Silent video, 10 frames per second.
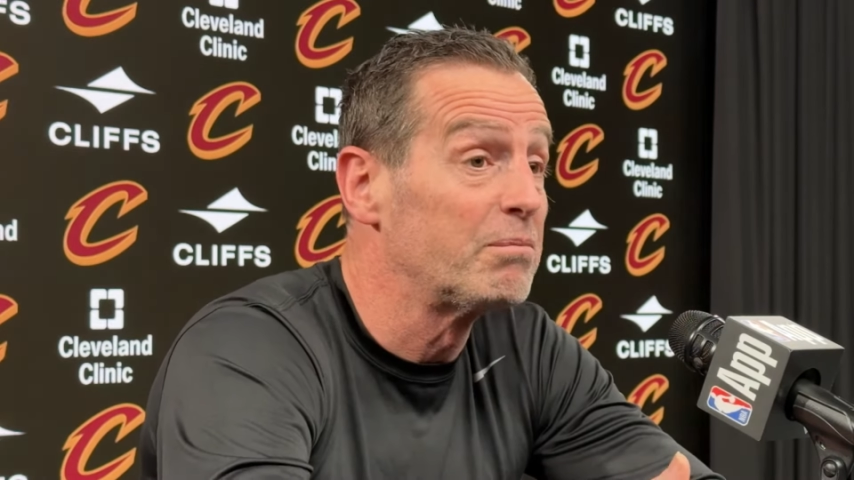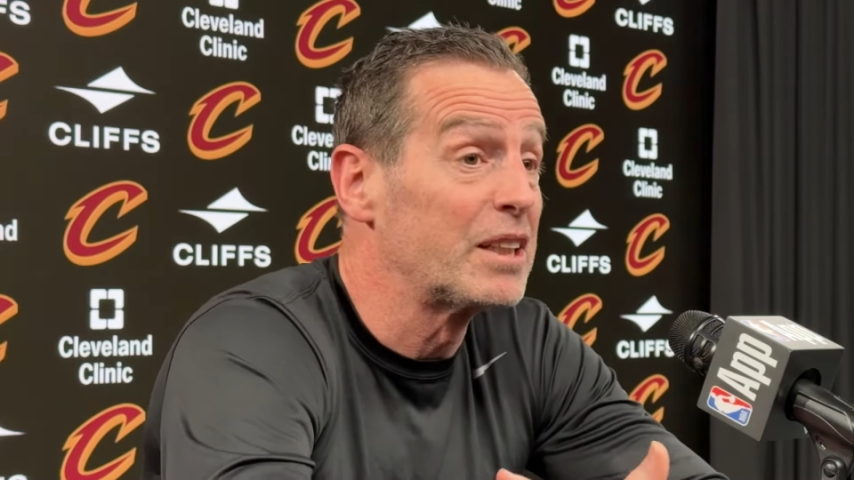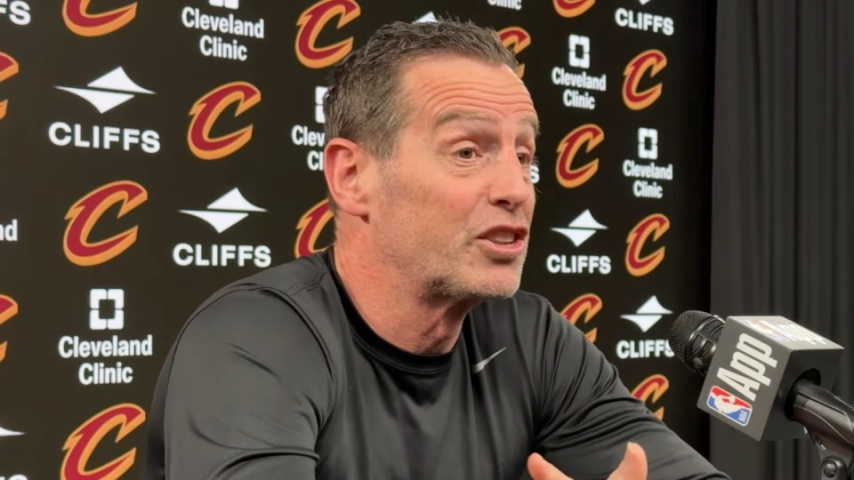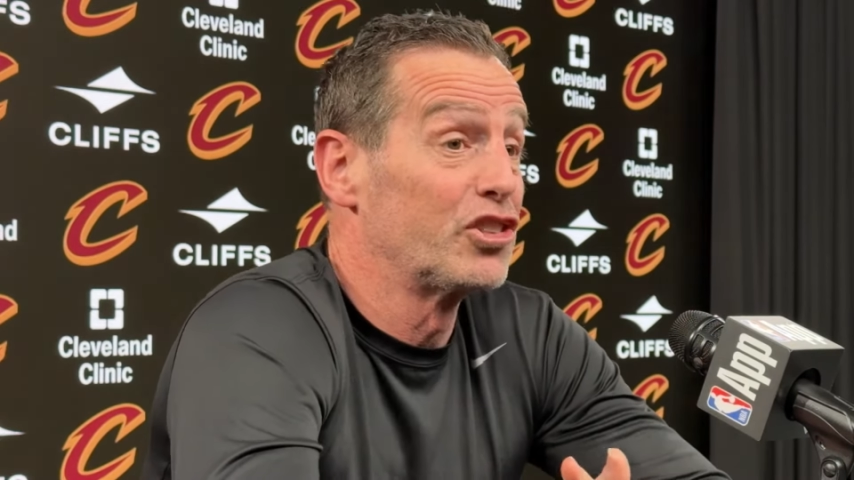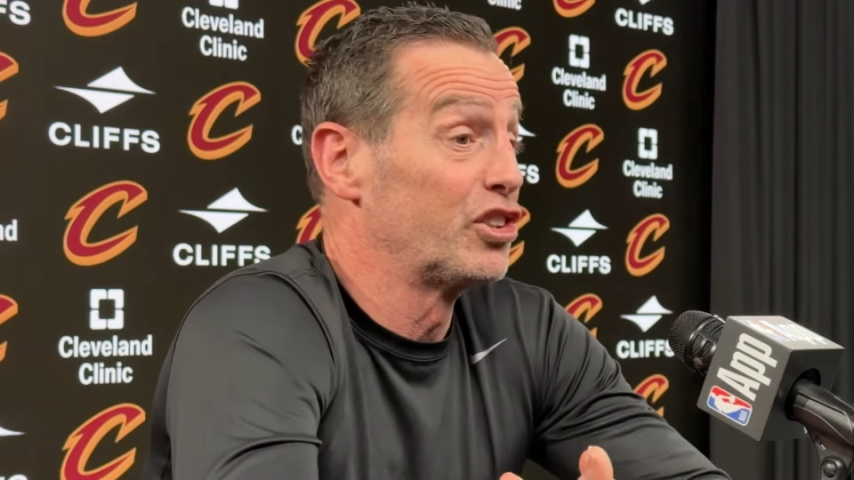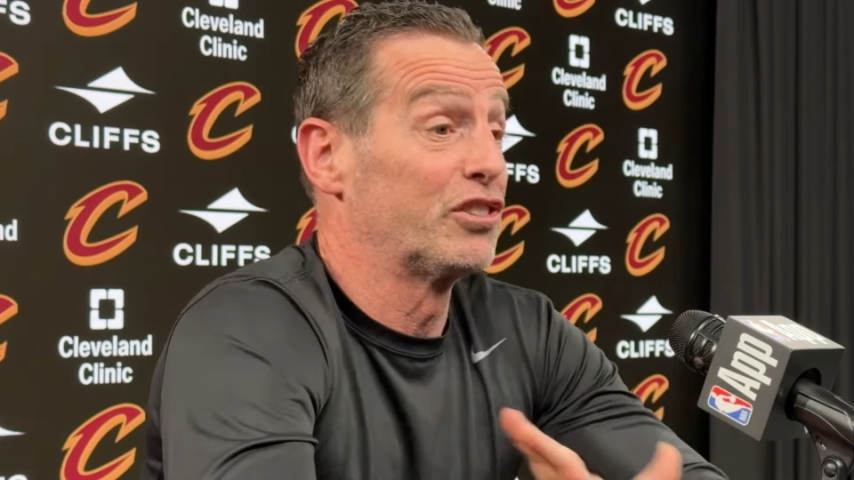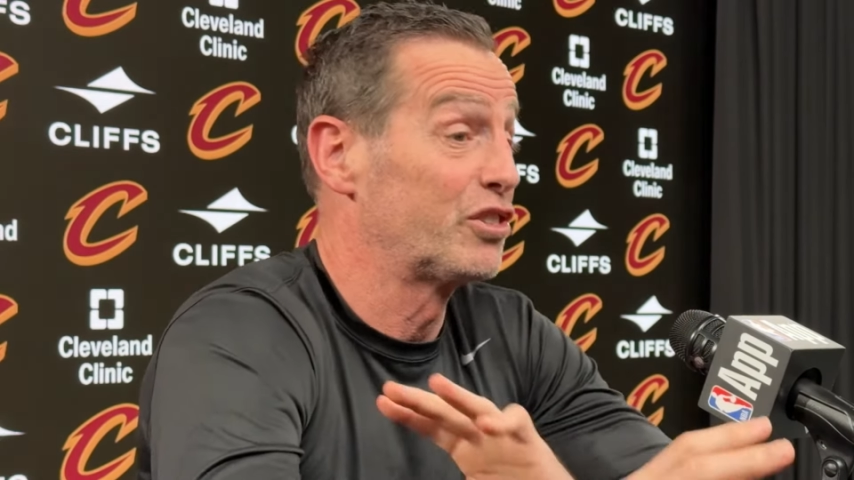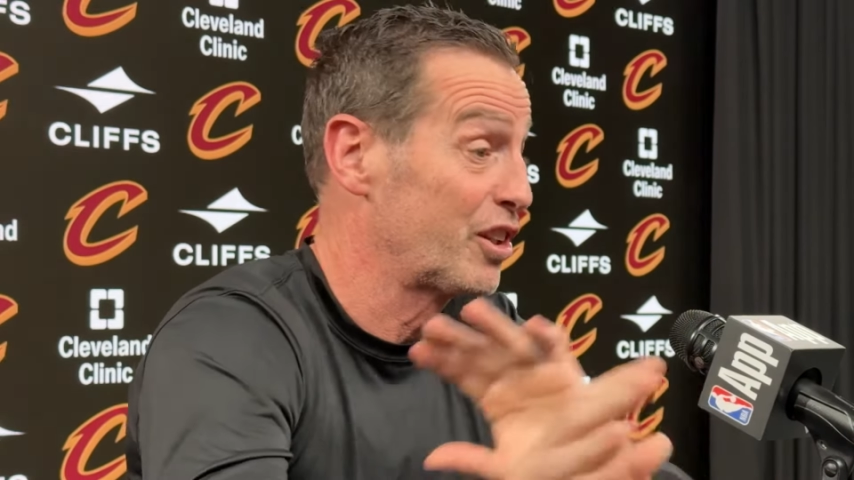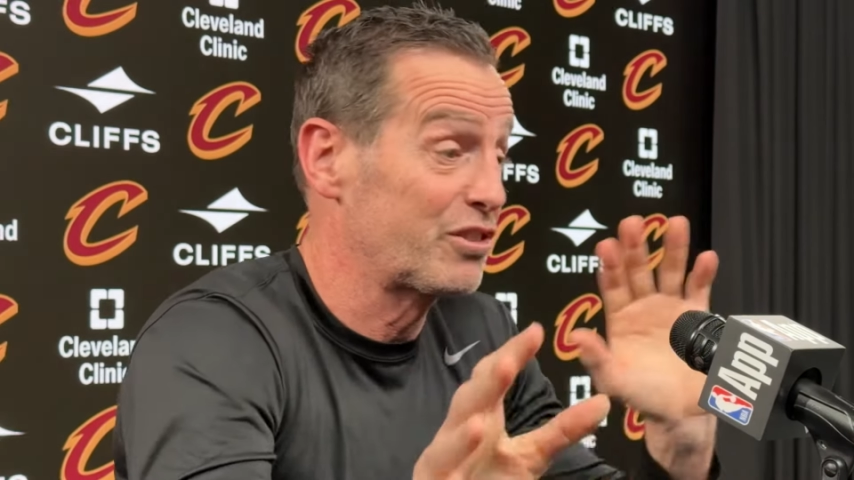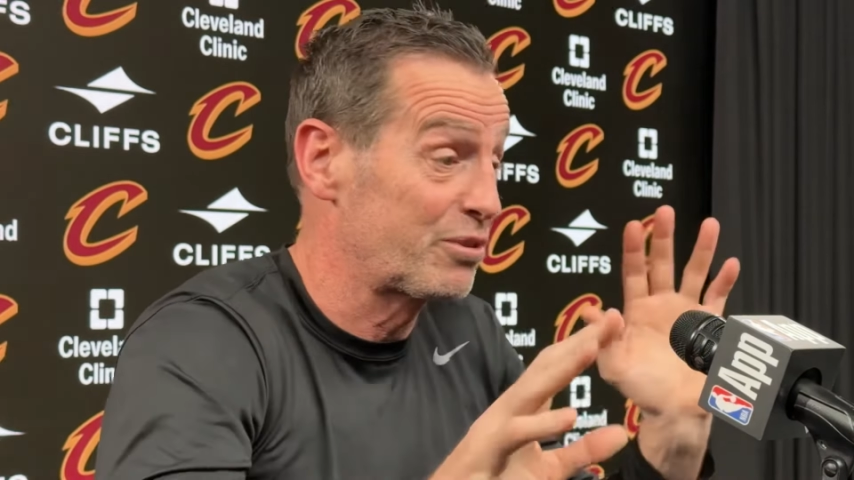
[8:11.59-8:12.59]
It's just
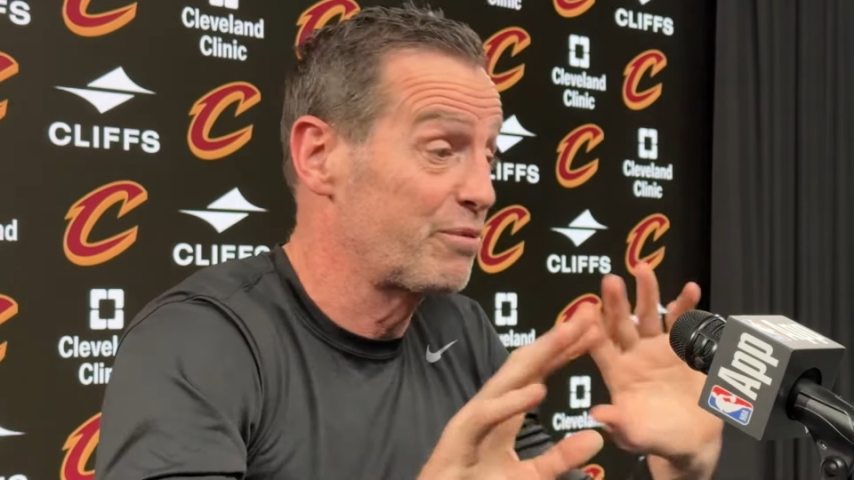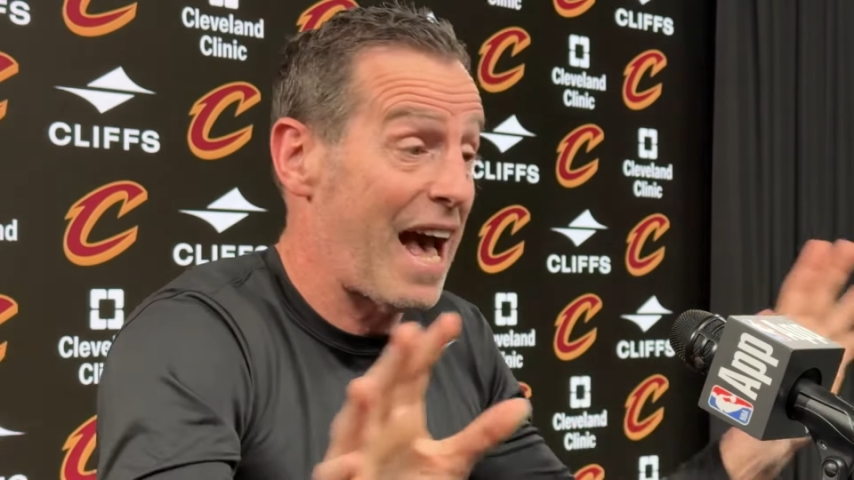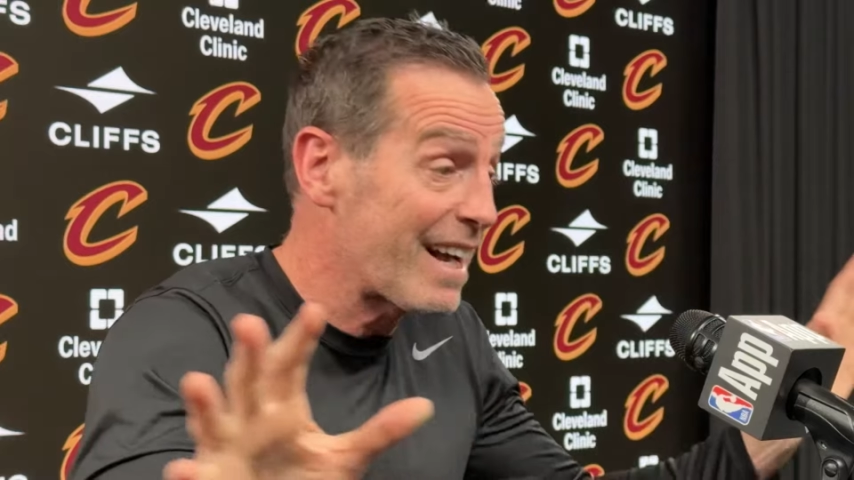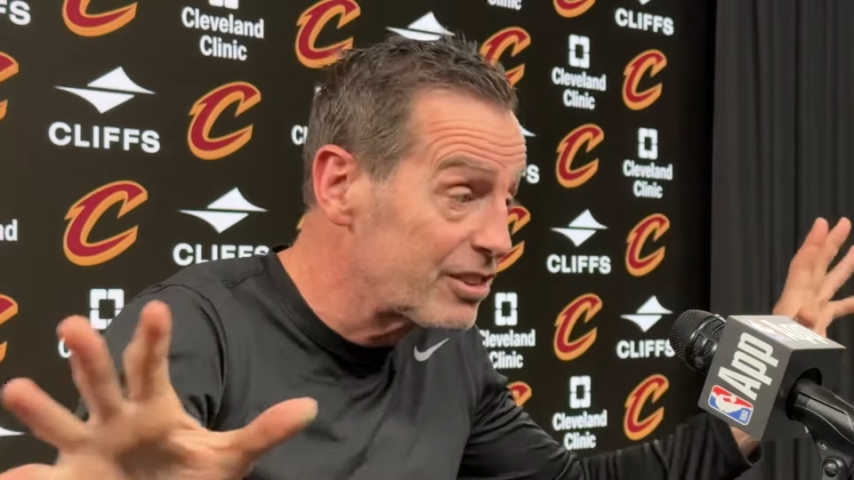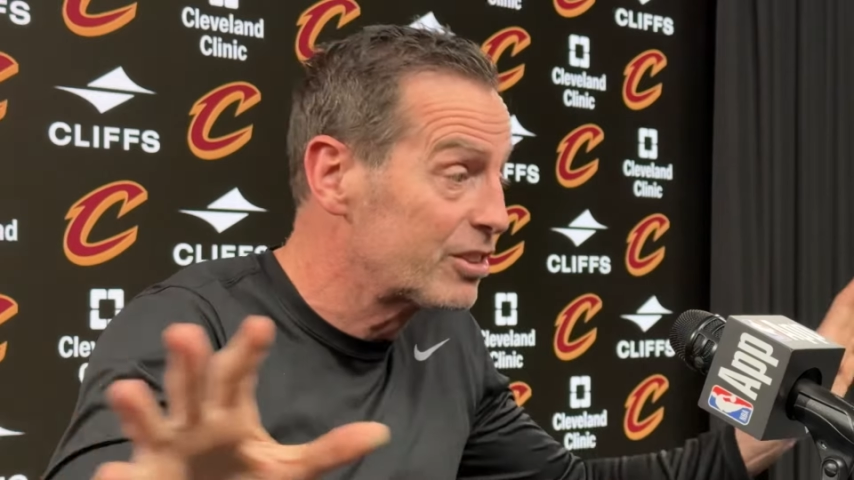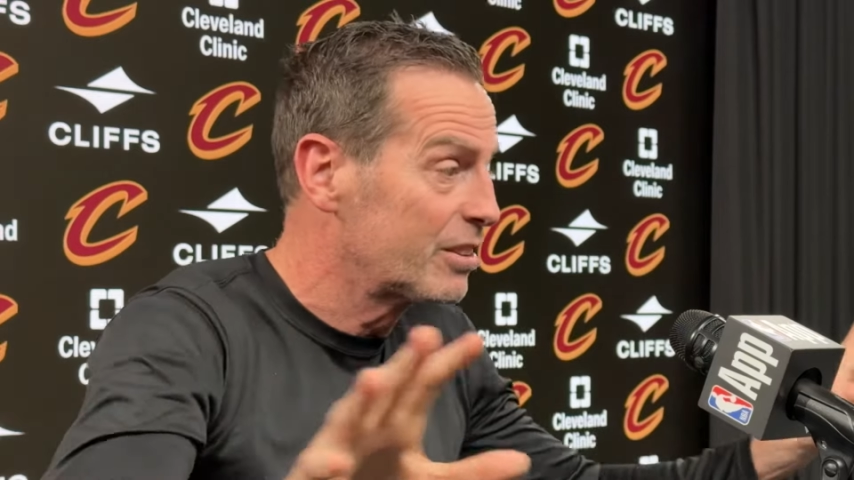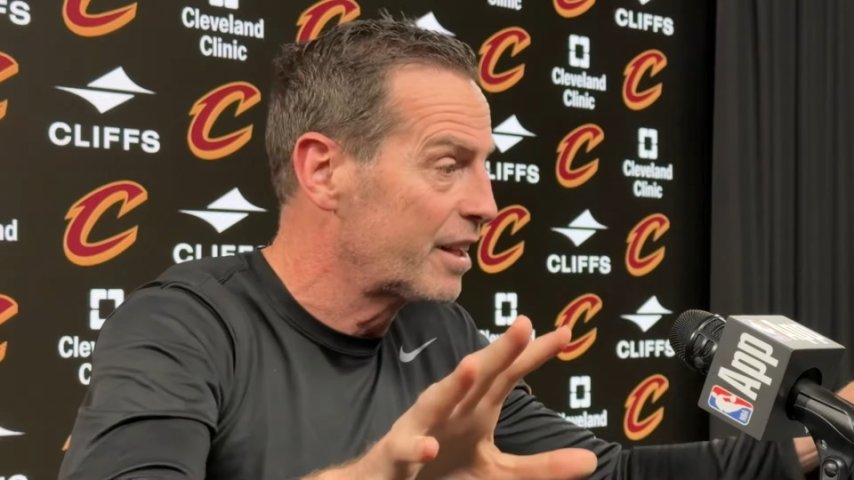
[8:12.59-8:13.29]
facts.